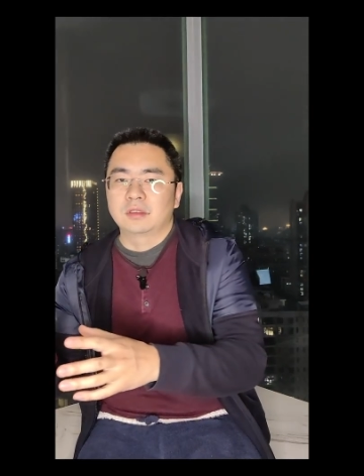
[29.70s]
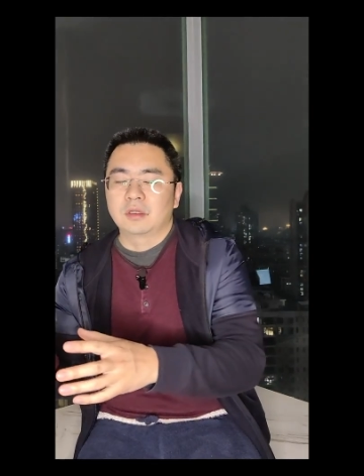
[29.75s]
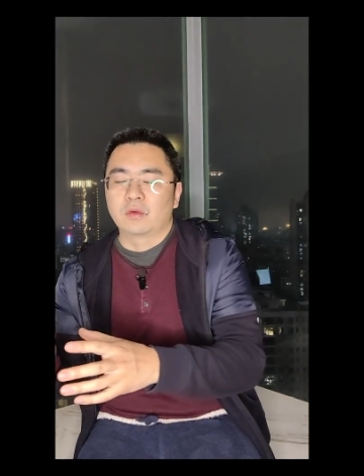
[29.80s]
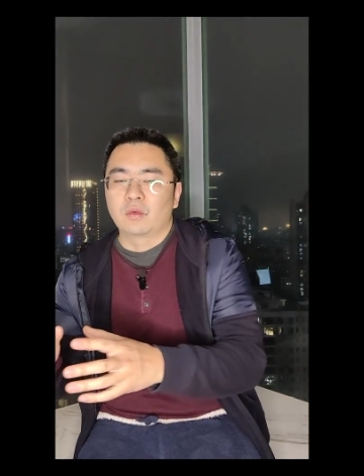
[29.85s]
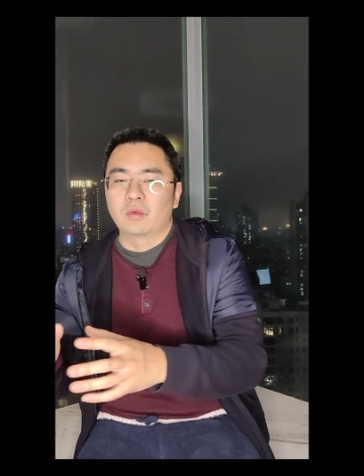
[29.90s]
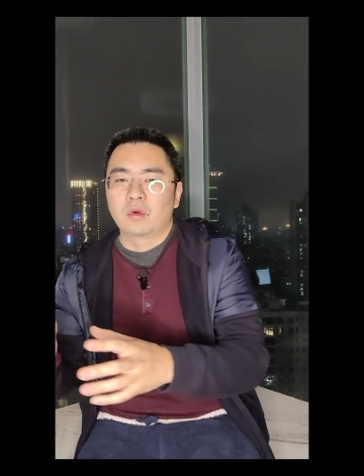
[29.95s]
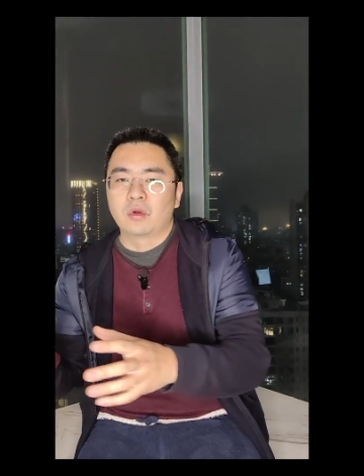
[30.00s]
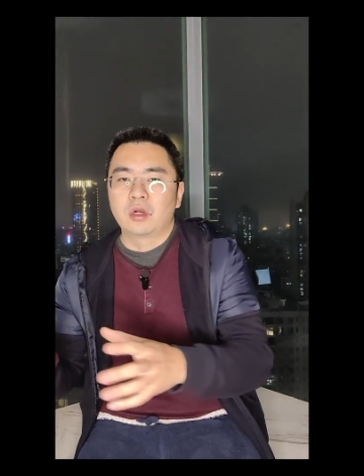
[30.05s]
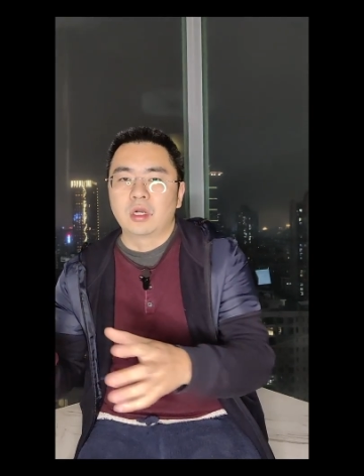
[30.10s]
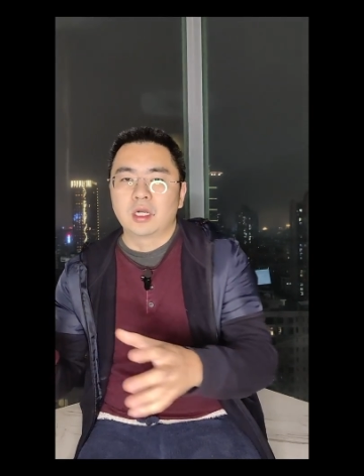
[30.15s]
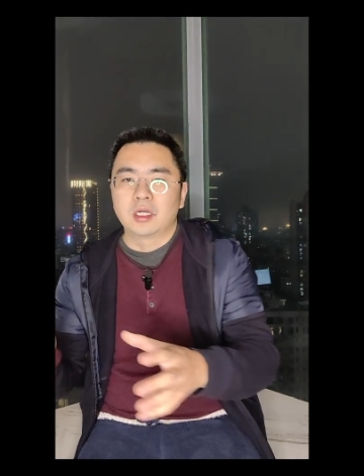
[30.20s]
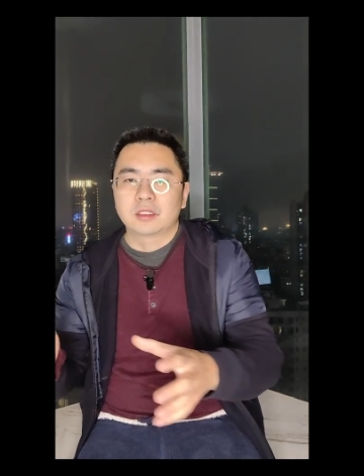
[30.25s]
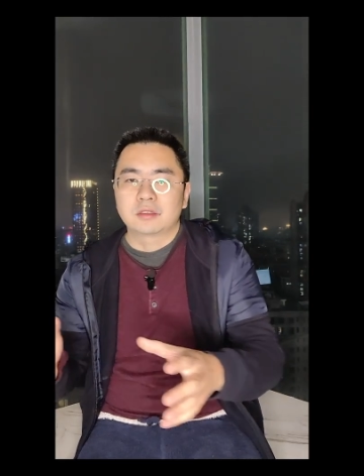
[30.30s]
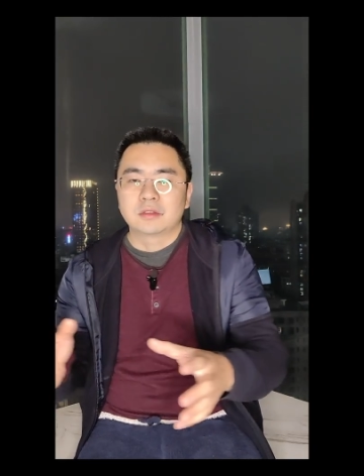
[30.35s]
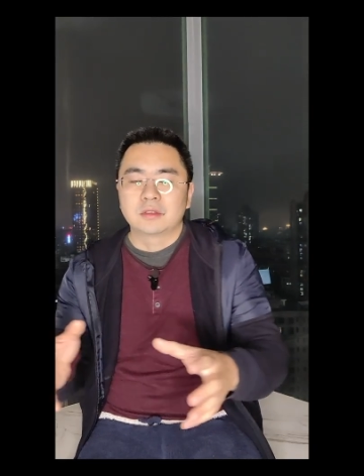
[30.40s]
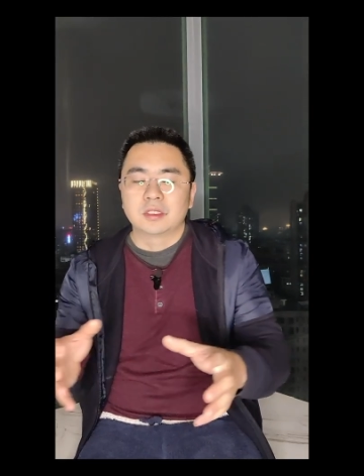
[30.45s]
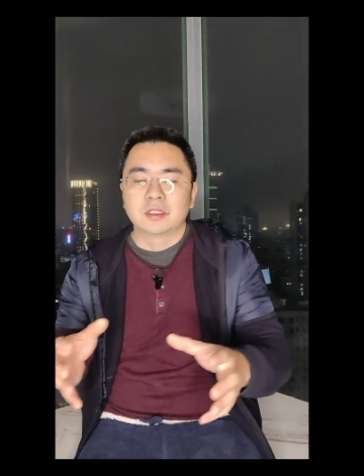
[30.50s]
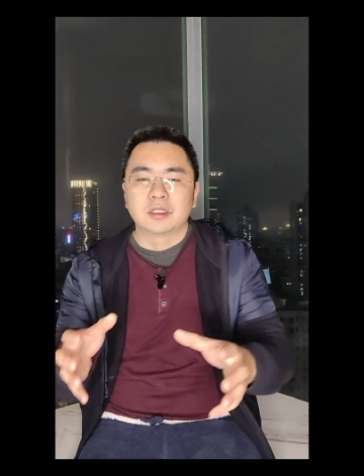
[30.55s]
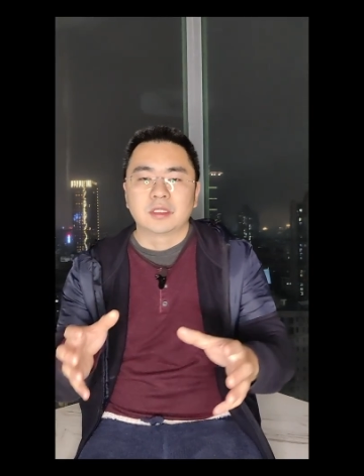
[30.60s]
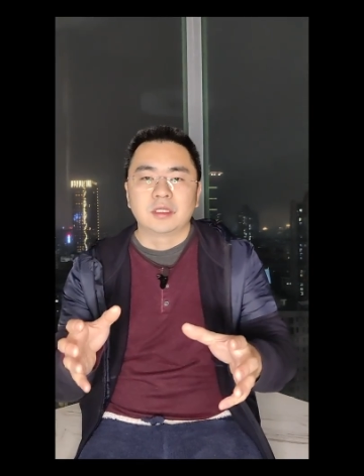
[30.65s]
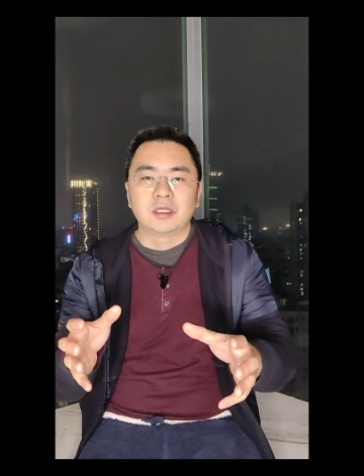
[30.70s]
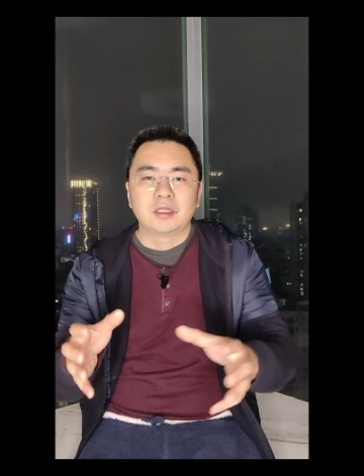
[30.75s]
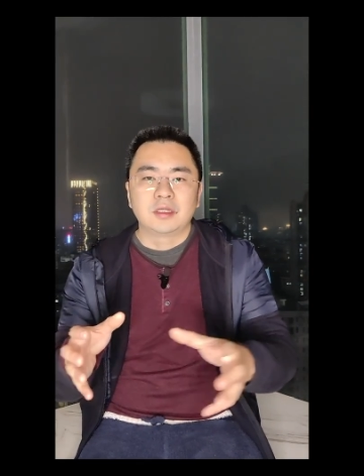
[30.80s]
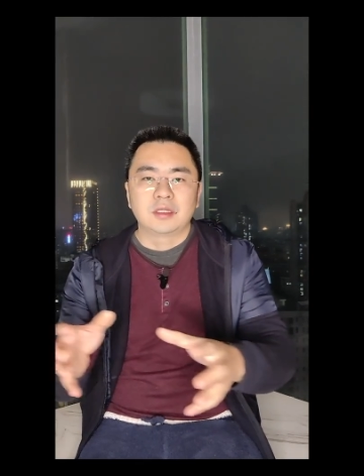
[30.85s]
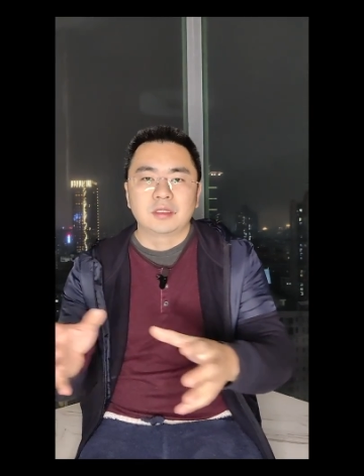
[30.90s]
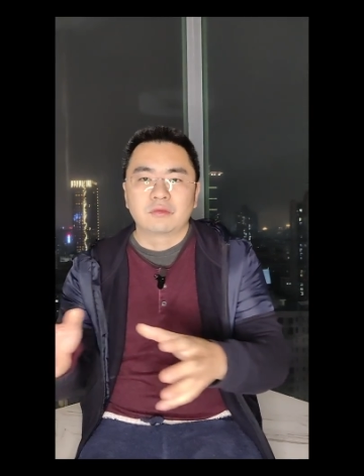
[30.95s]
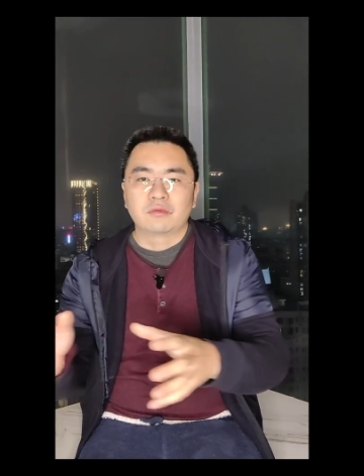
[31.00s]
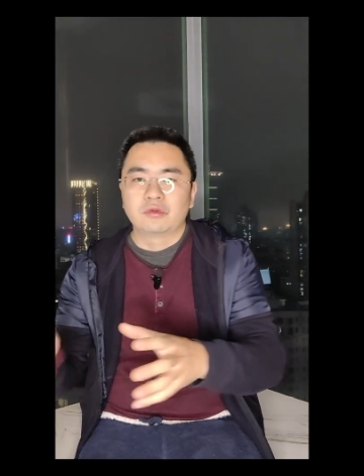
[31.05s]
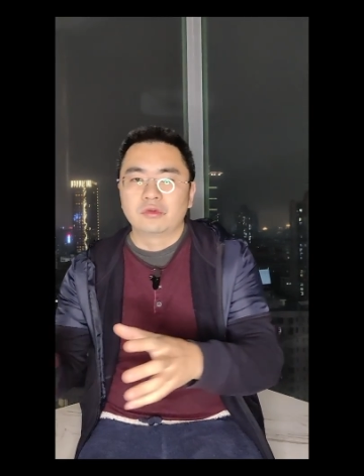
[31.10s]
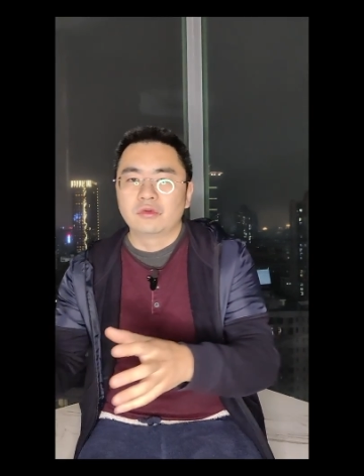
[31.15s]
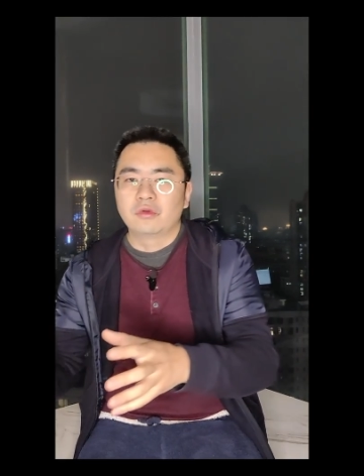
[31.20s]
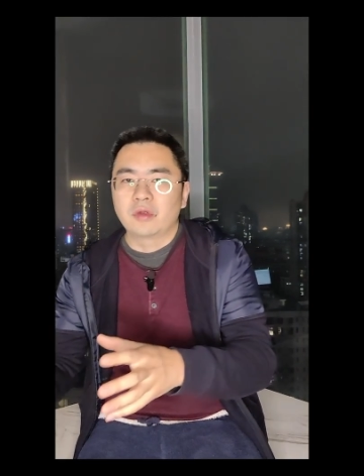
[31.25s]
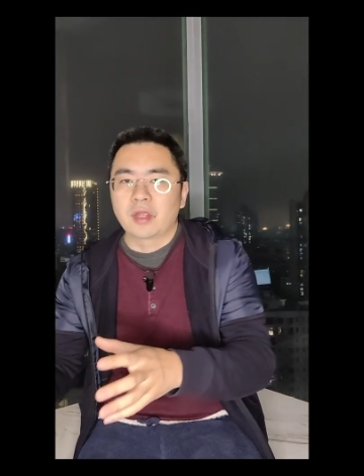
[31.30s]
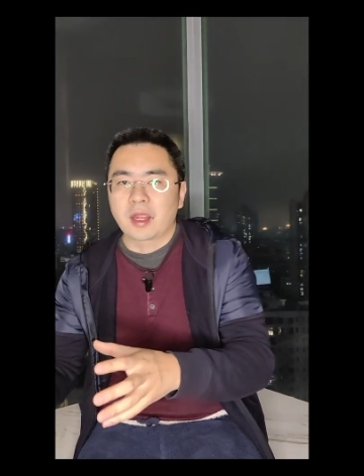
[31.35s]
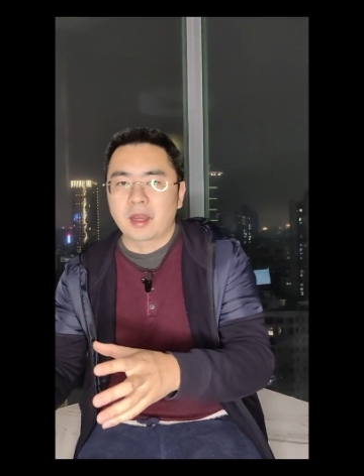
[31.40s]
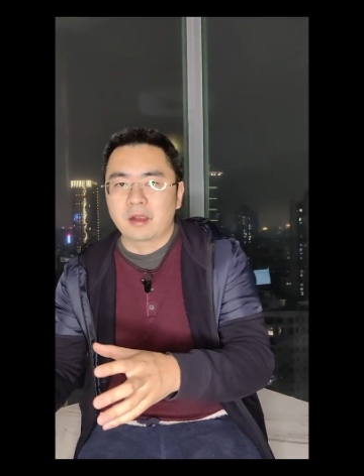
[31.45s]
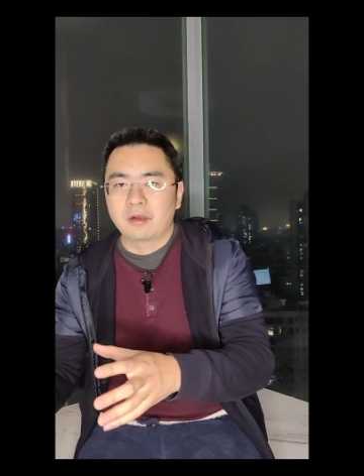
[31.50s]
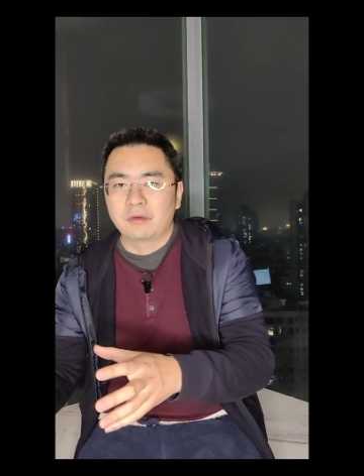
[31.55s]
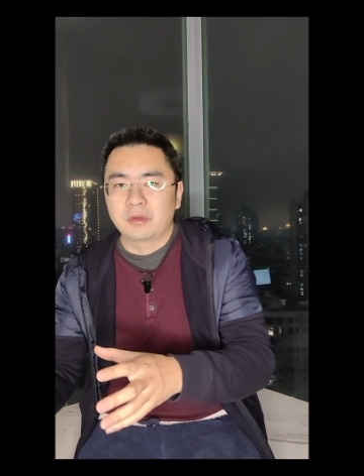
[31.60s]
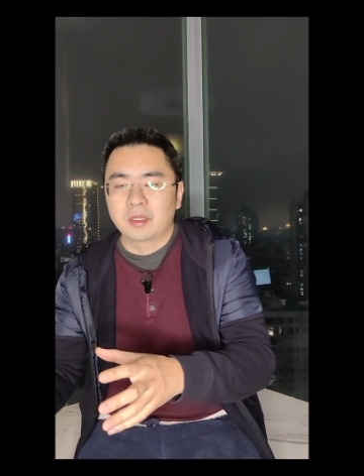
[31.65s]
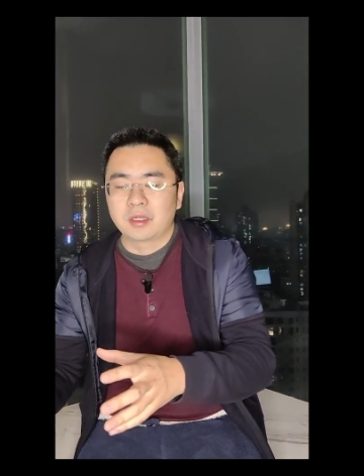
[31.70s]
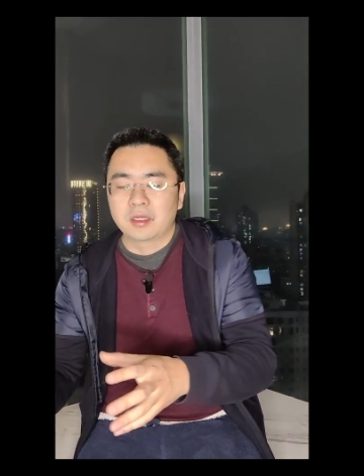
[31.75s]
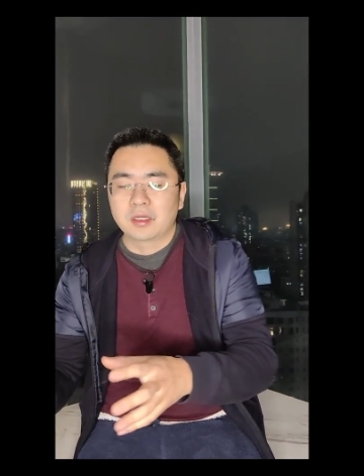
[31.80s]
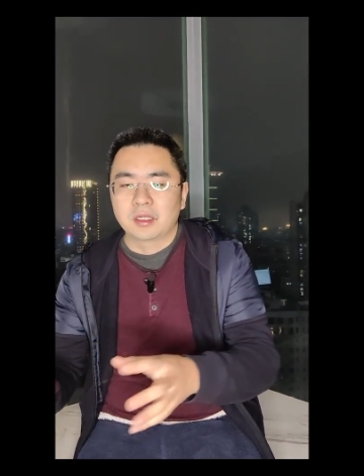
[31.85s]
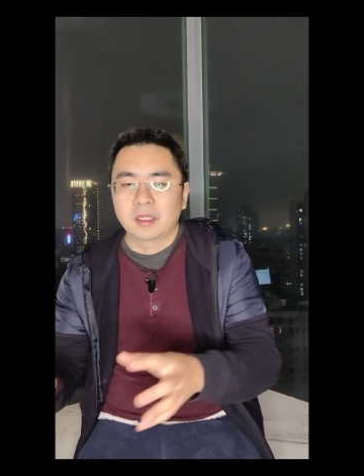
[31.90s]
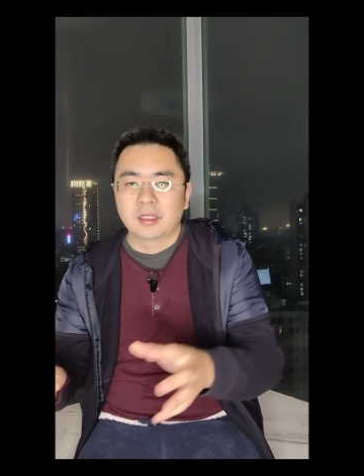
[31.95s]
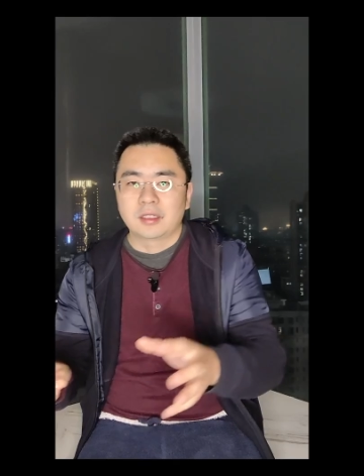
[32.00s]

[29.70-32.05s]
the world in the rural area,